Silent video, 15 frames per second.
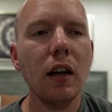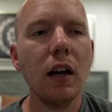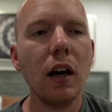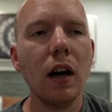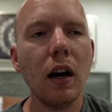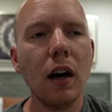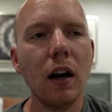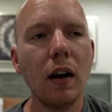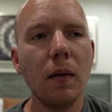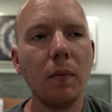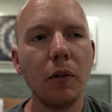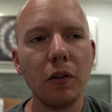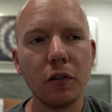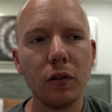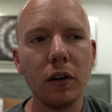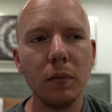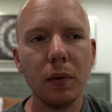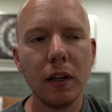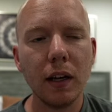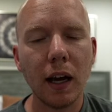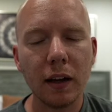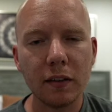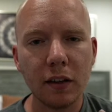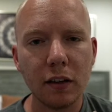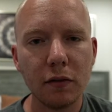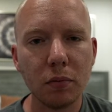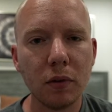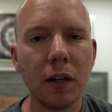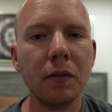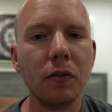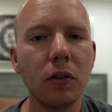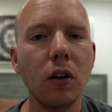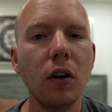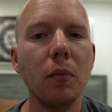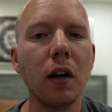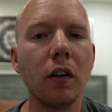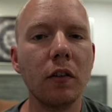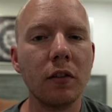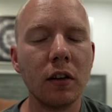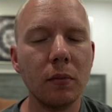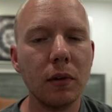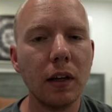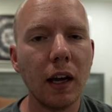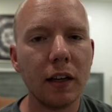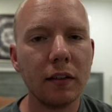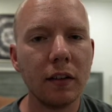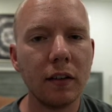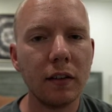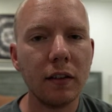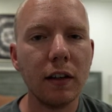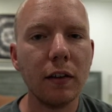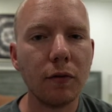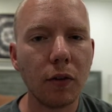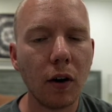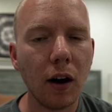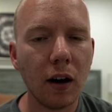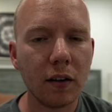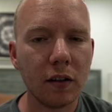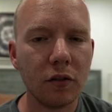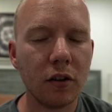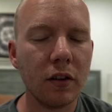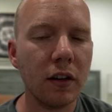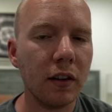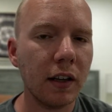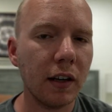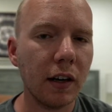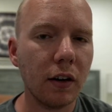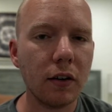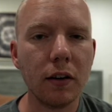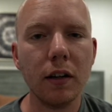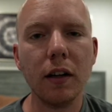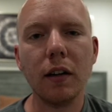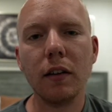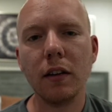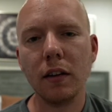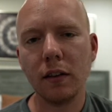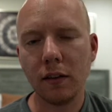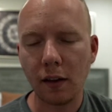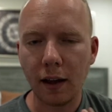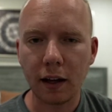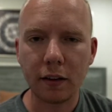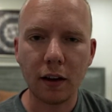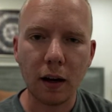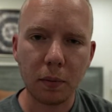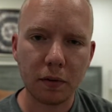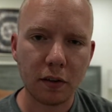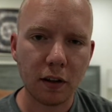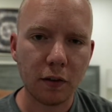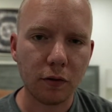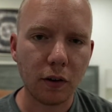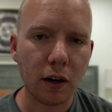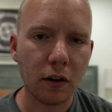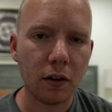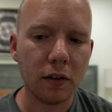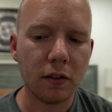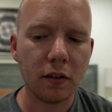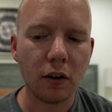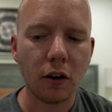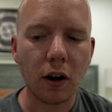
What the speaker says: there's going to be excess blood flow because there's going to be excess need for oxygen in that area. The exact opposite for areas that are